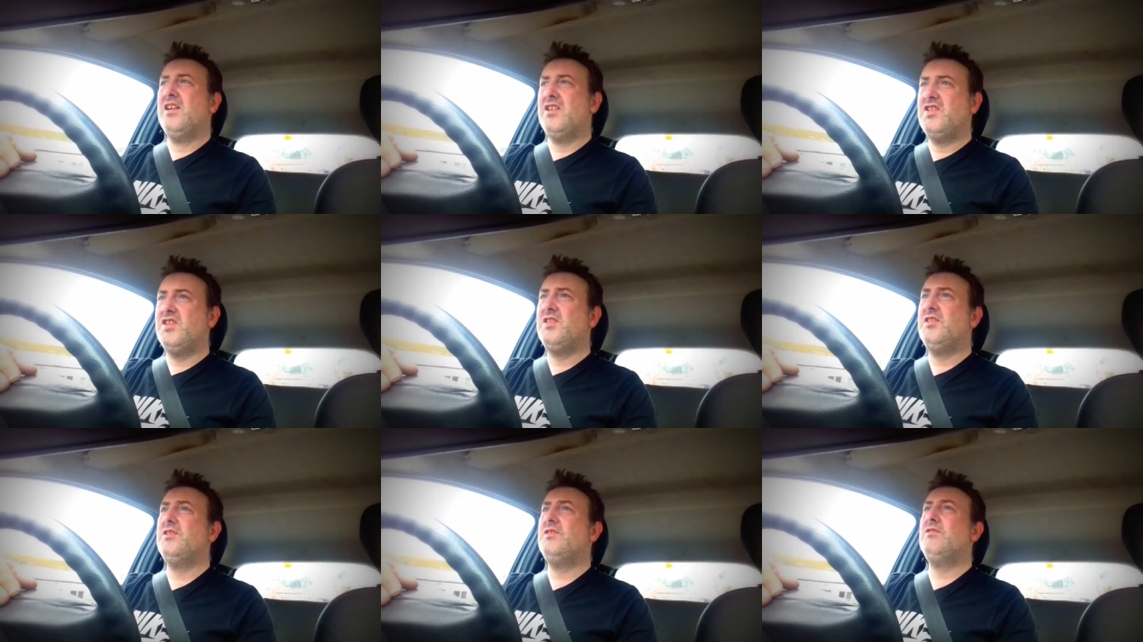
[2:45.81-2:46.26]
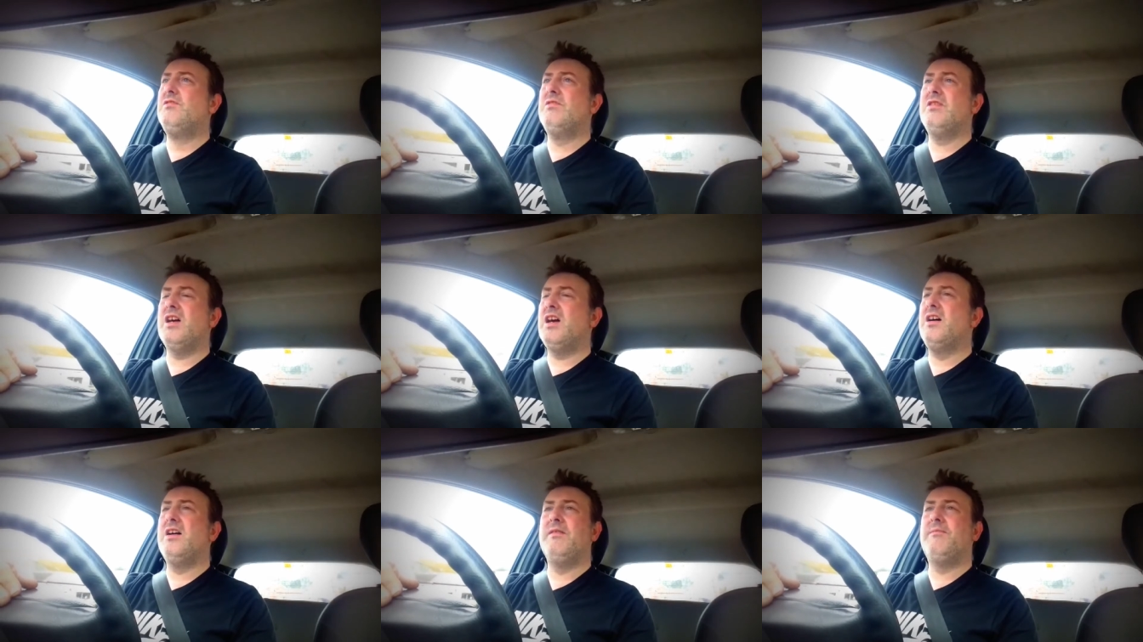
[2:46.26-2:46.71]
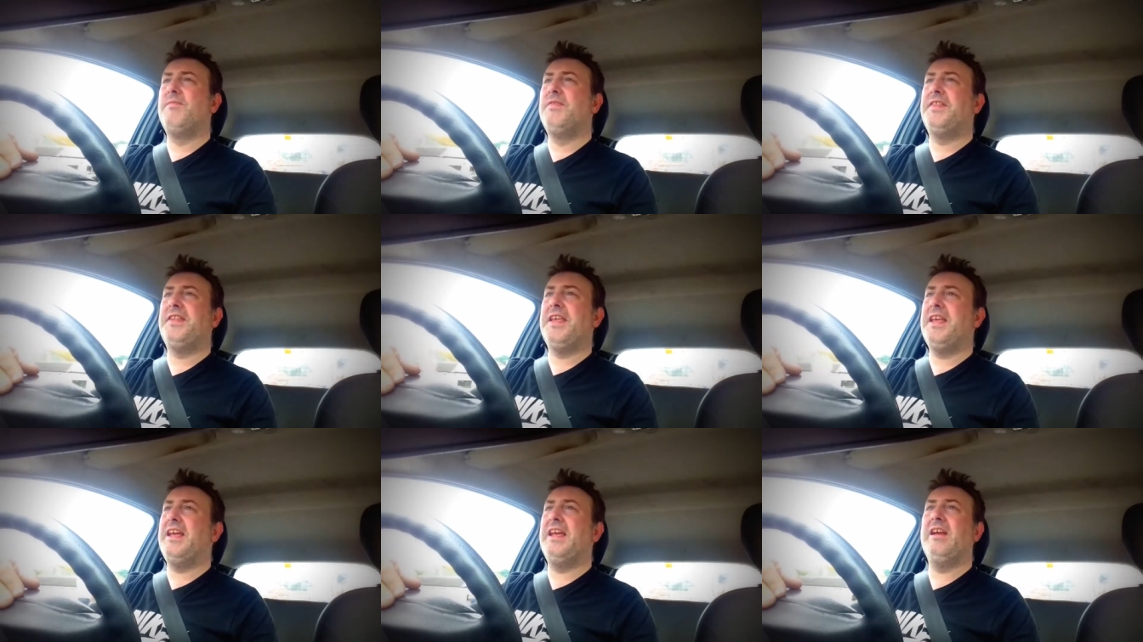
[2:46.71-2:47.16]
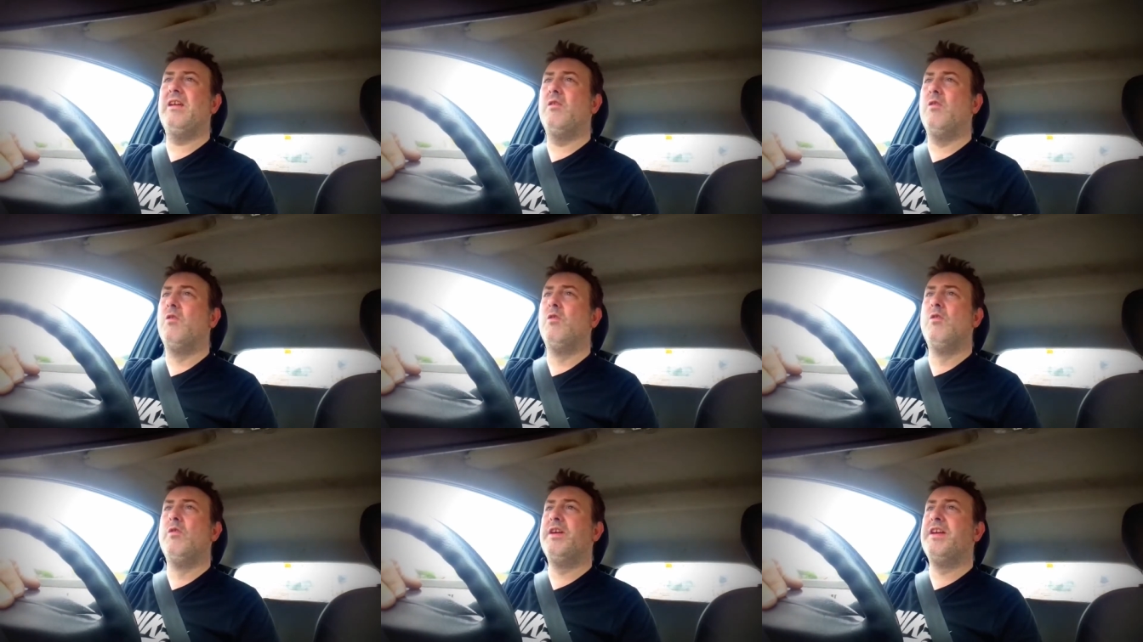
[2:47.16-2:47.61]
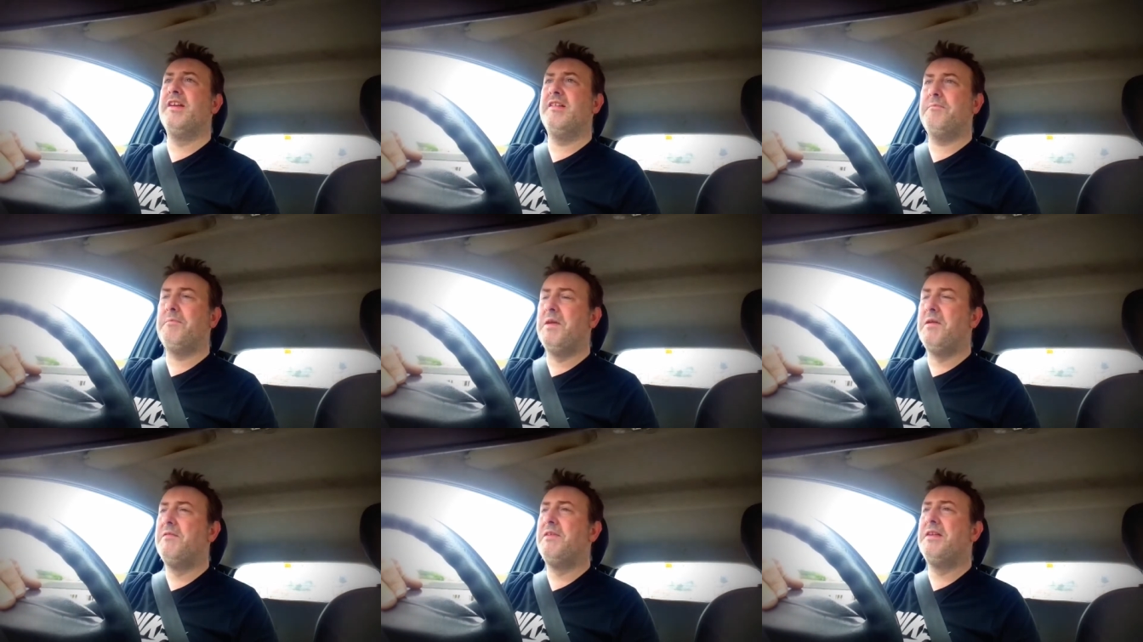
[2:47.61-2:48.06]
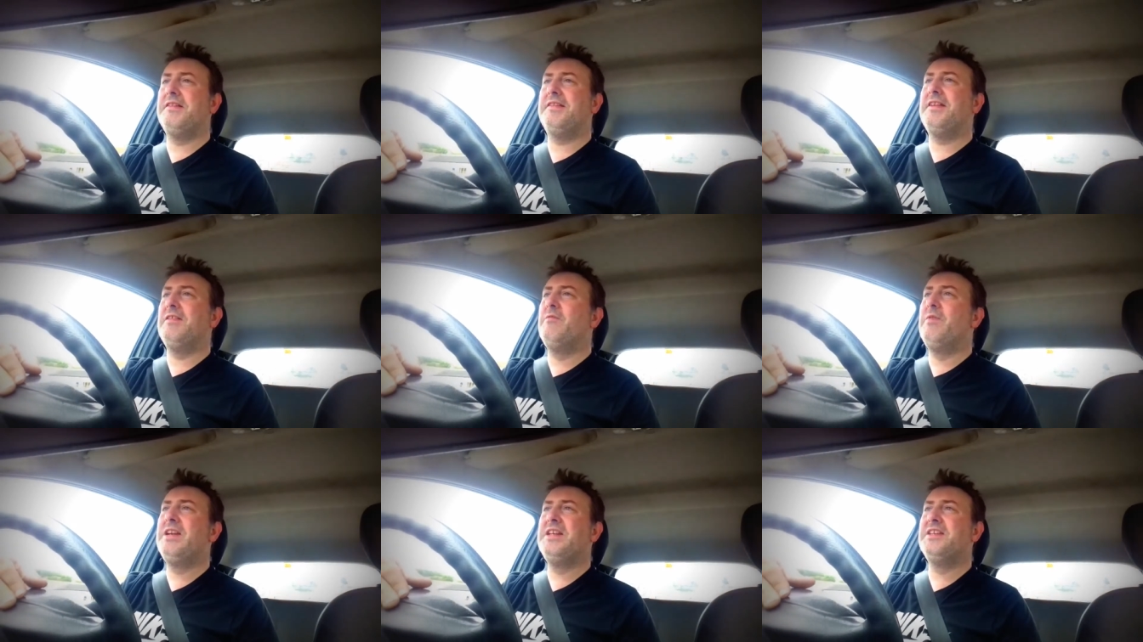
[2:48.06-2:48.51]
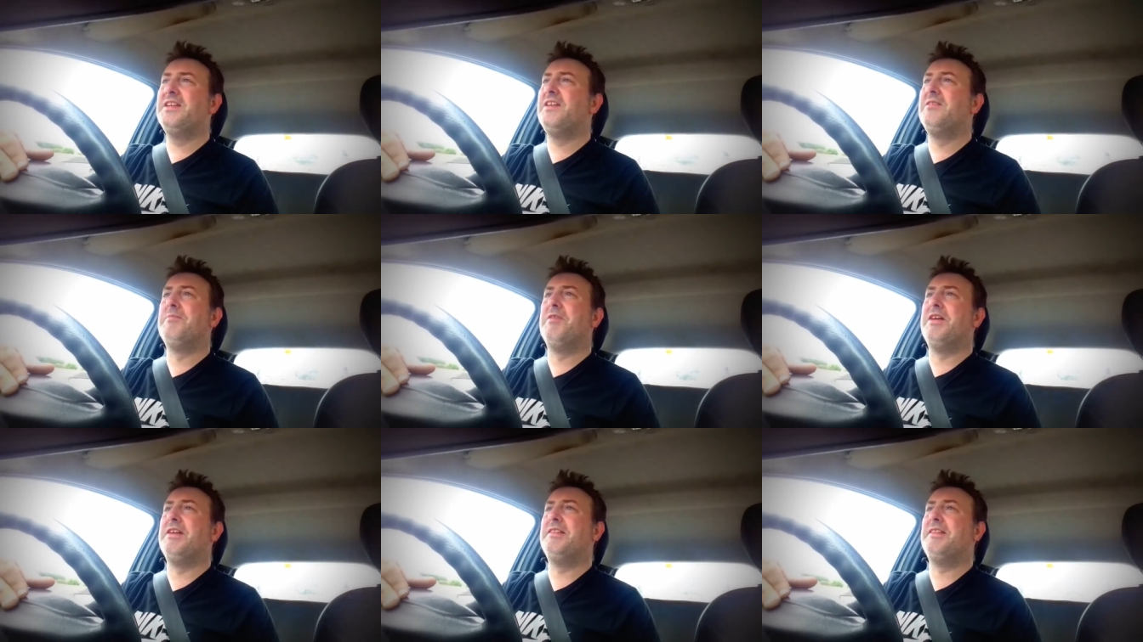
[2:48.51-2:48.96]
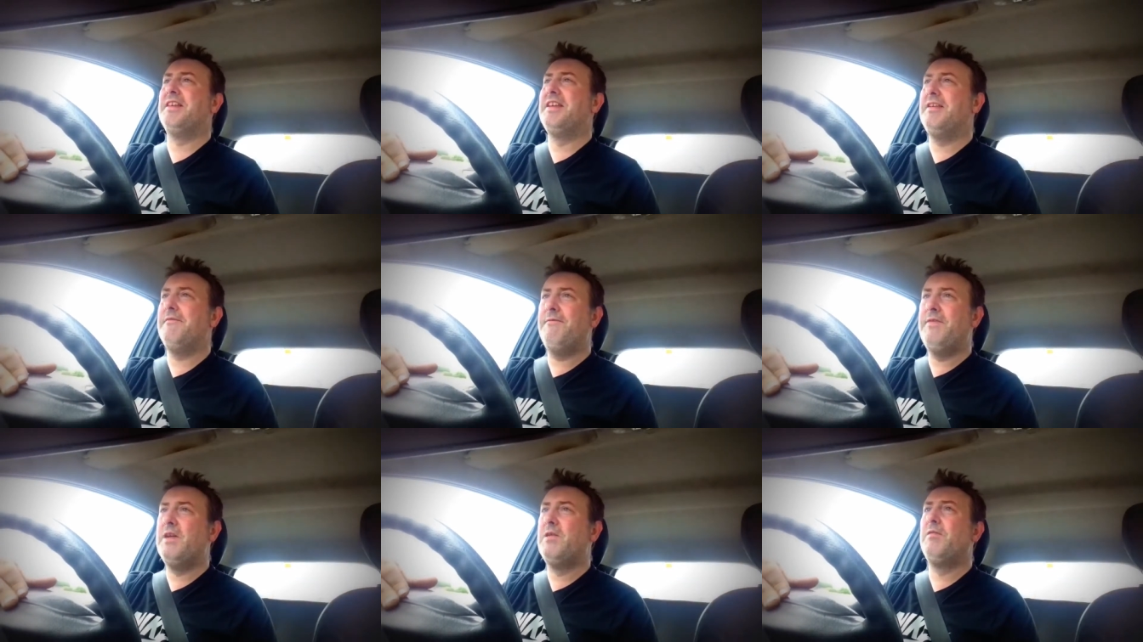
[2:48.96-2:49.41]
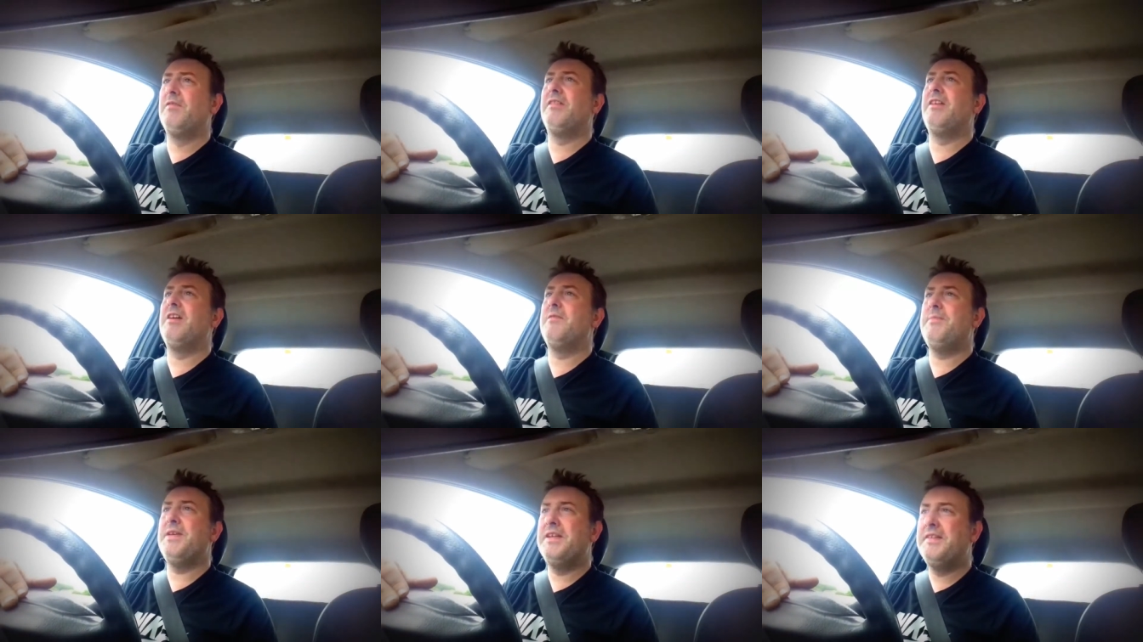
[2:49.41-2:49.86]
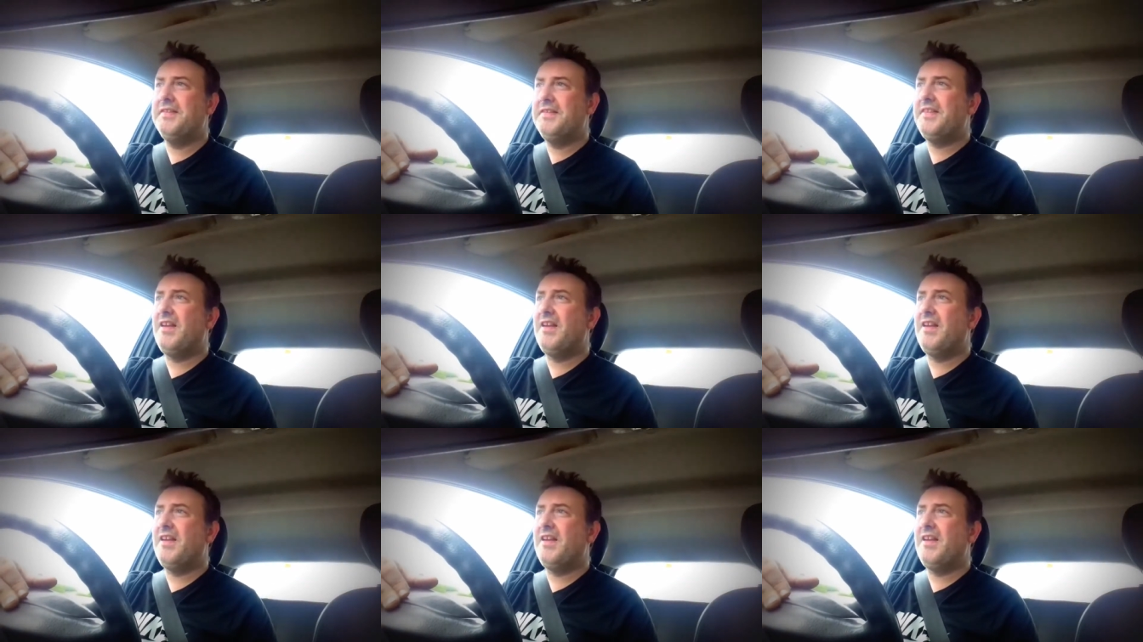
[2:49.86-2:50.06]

to um, seeing or experiencing wind turbines if it feels like being